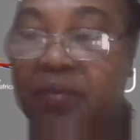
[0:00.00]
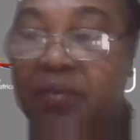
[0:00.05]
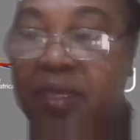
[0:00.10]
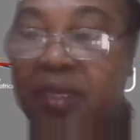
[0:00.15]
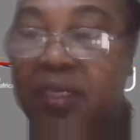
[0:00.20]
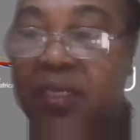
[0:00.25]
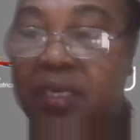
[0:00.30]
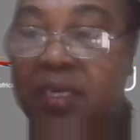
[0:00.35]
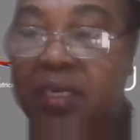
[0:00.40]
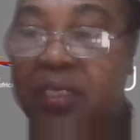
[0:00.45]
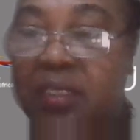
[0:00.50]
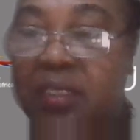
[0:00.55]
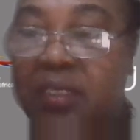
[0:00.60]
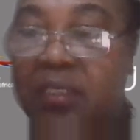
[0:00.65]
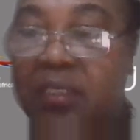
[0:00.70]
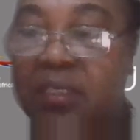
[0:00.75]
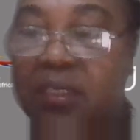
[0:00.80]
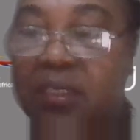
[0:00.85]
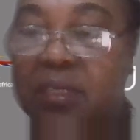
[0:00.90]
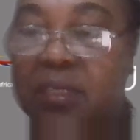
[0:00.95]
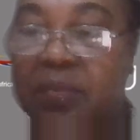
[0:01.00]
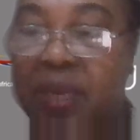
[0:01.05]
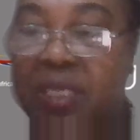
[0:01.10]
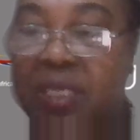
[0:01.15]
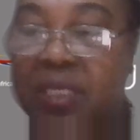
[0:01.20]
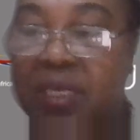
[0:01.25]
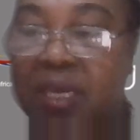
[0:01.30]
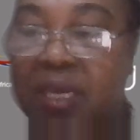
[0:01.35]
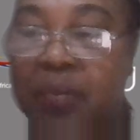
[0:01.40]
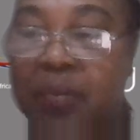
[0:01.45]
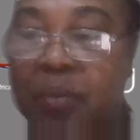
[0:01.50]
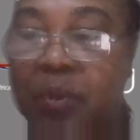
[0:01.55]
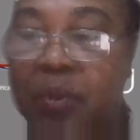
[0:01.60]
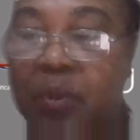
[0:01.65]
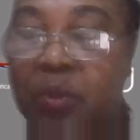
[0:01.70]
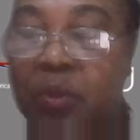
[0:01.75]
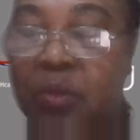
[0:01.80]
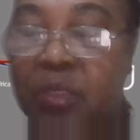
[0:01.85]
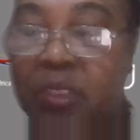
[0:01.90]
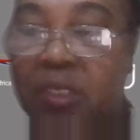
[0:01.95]
and systematic
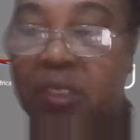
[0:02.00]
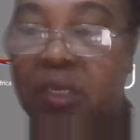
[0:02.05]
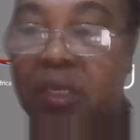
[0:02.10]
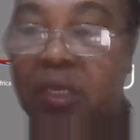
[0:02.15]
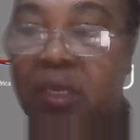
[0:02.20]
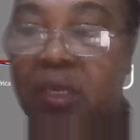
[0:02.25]
approach.